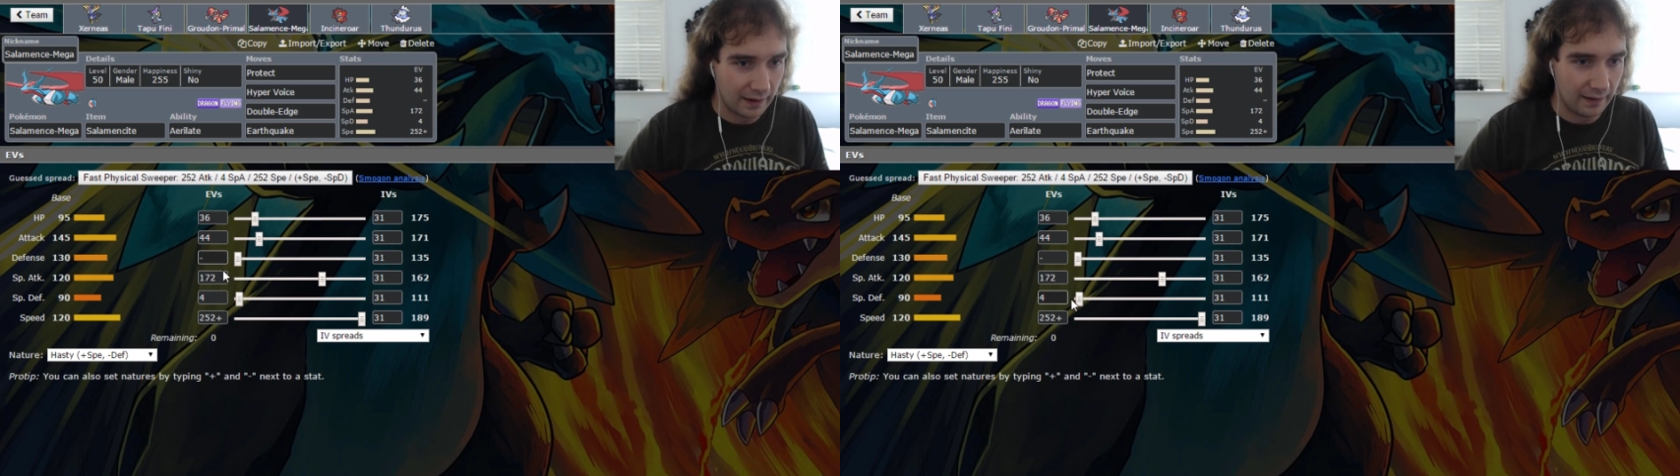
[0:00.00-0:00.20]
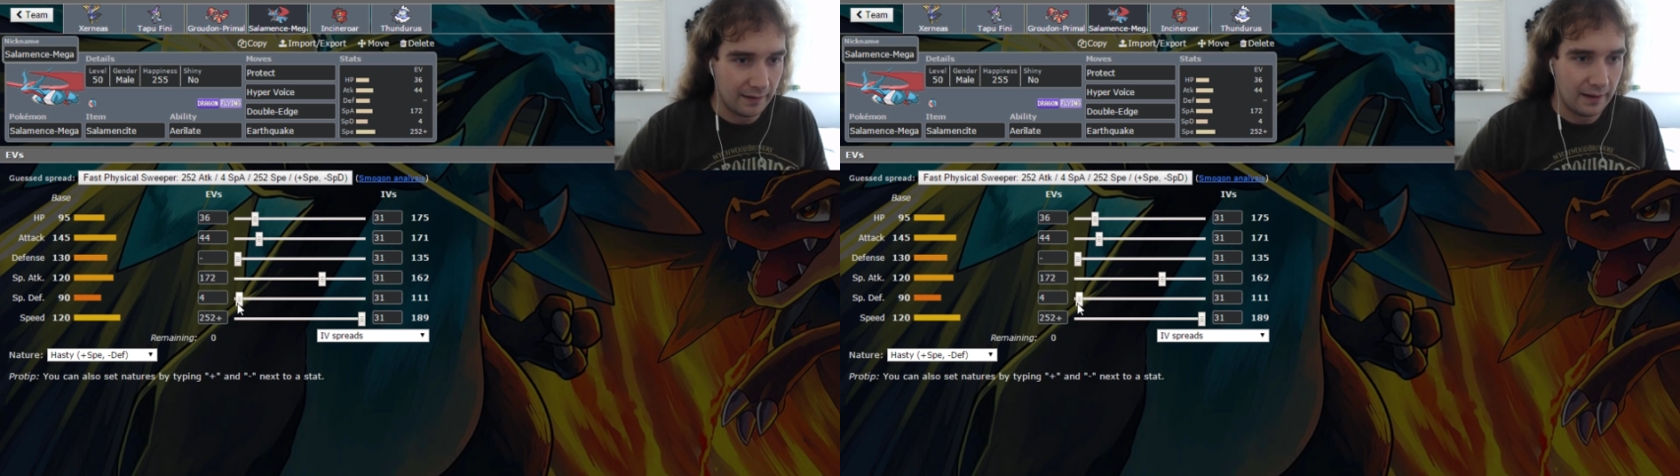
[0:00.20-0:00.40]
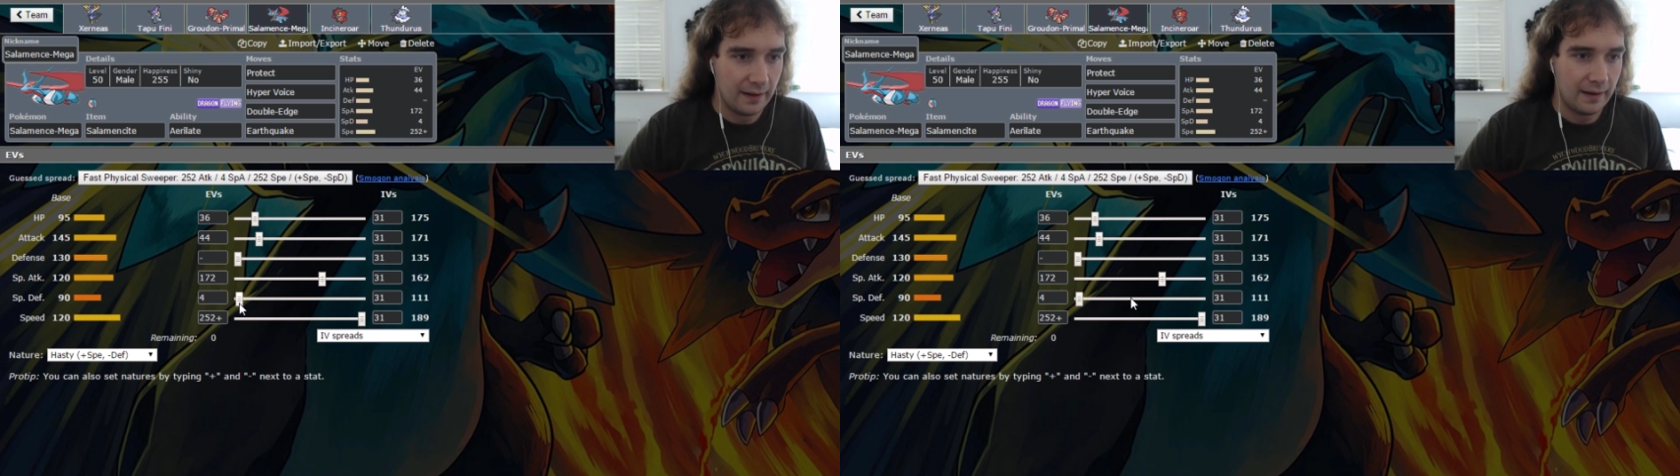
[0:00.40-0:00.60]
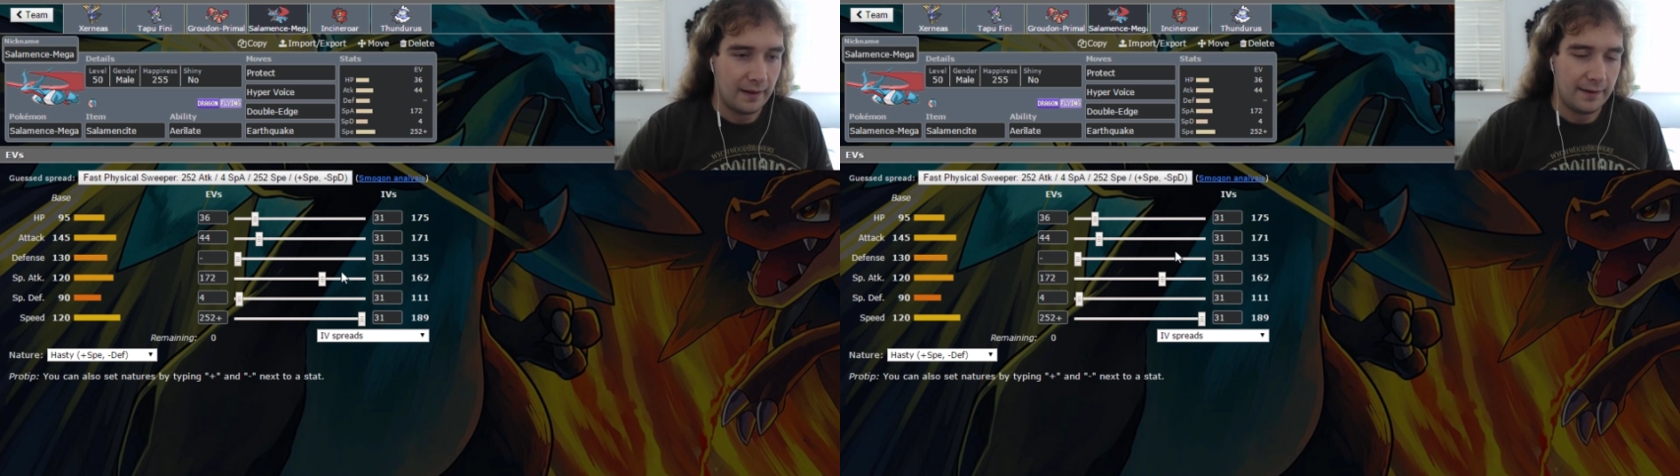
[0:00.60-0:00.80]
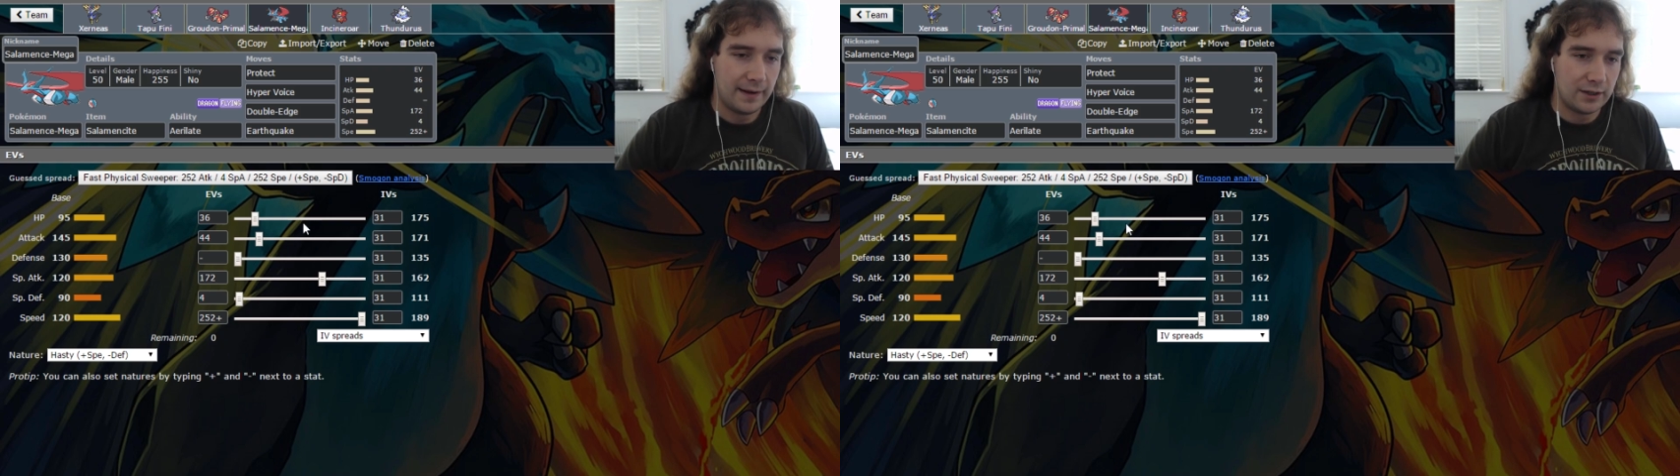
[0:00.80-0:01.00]
that.
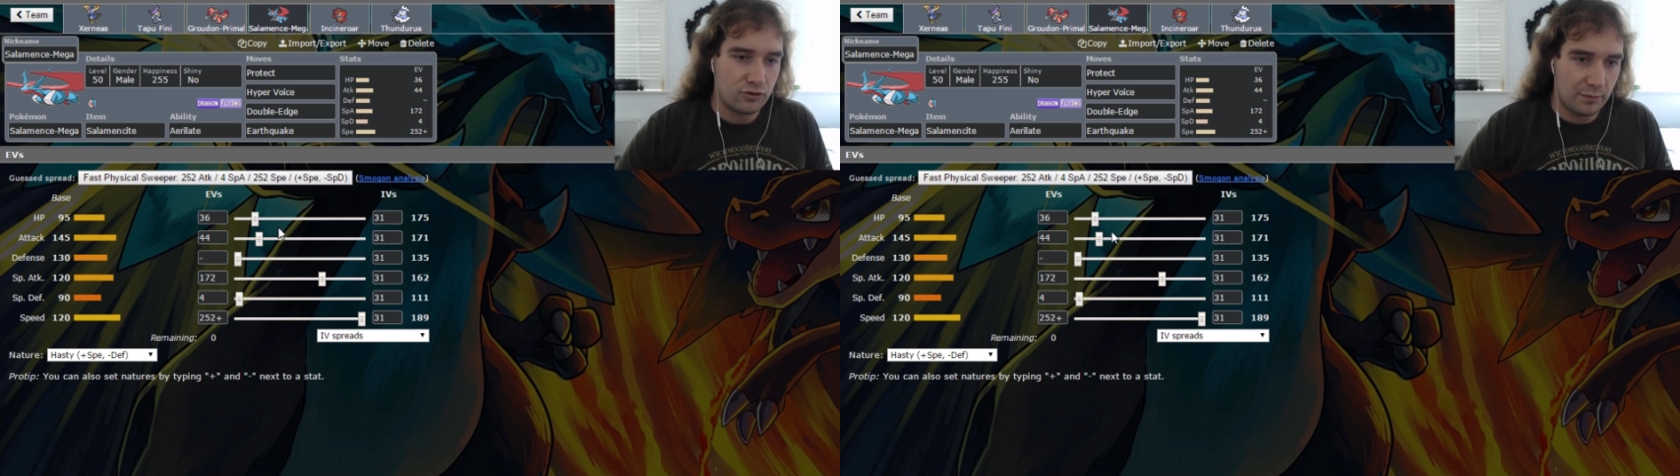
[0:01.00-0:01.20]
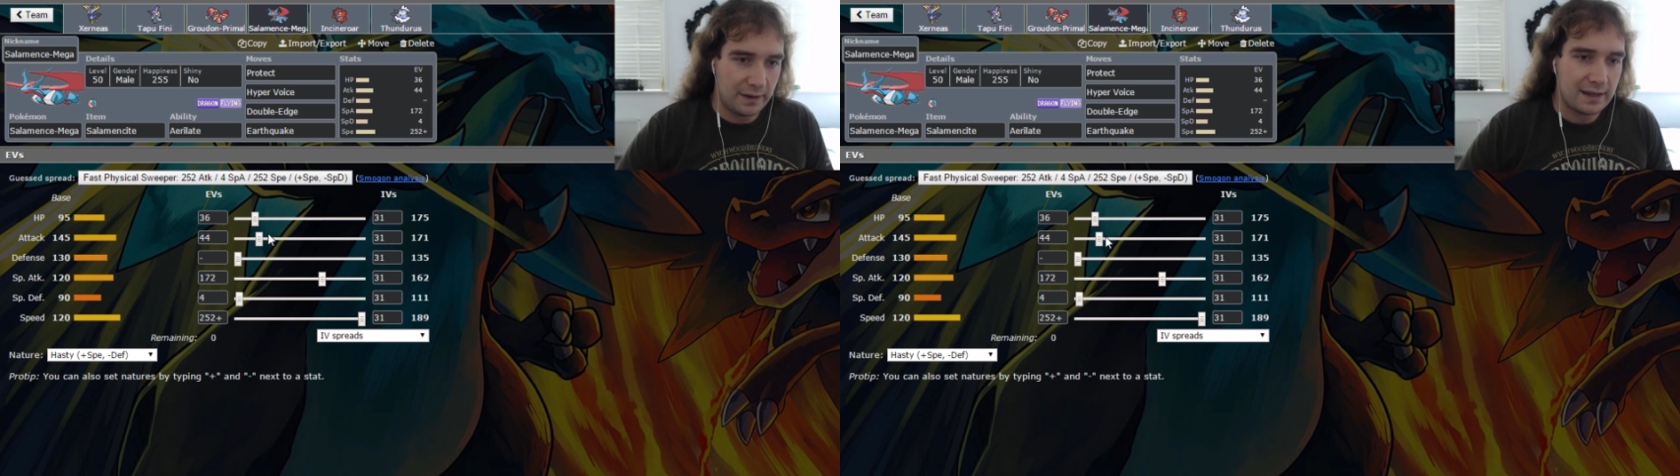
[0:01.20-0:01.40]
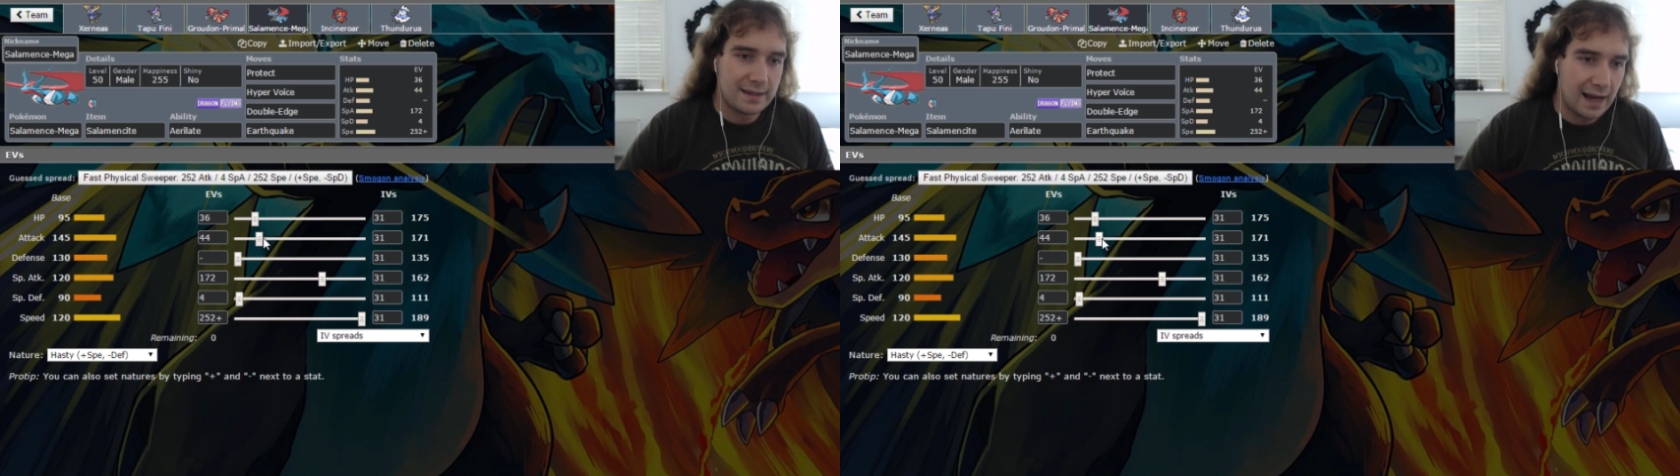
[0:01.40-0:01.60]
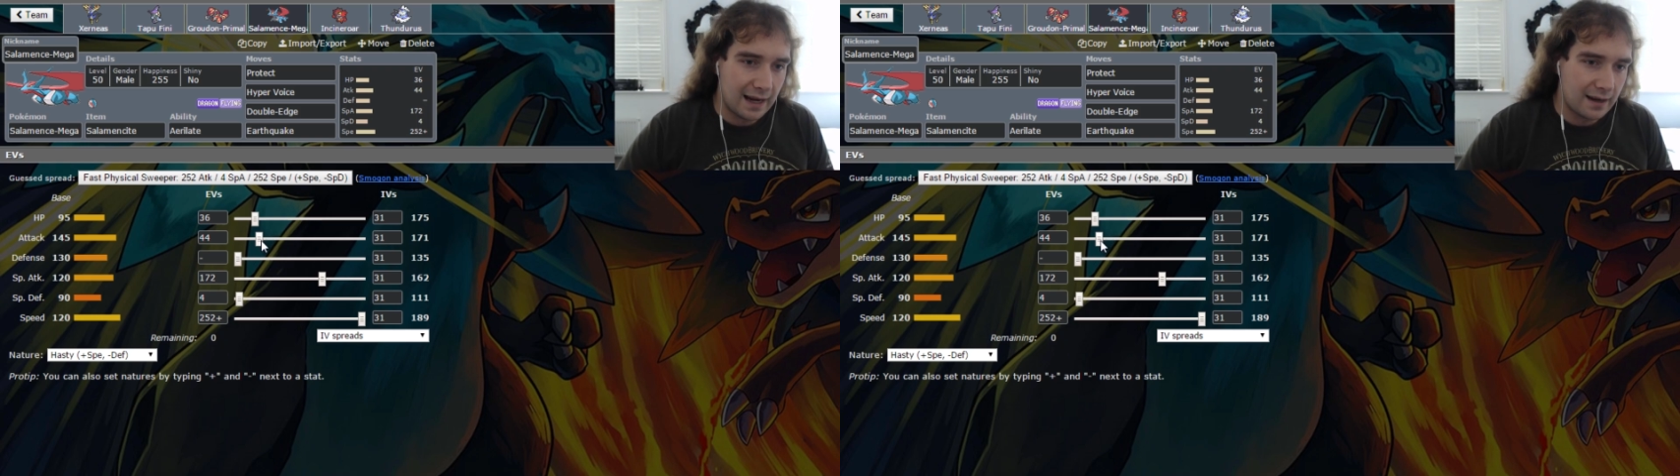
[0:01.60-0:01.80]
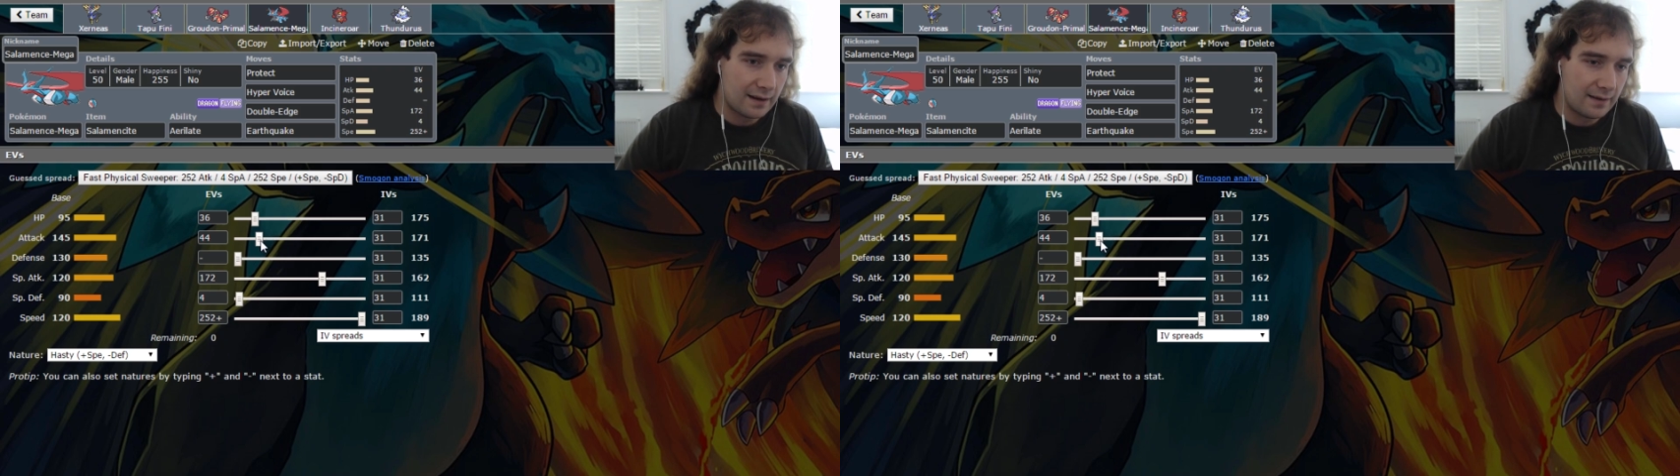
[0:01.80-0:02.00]
I drop the
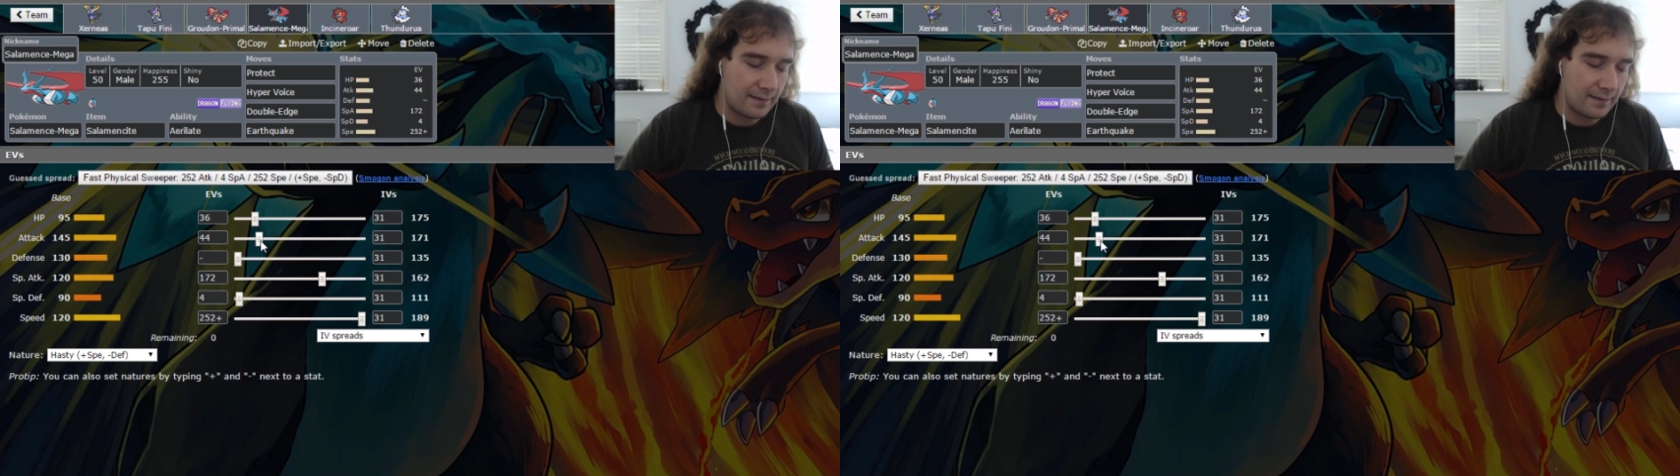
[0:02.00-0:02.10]
attack.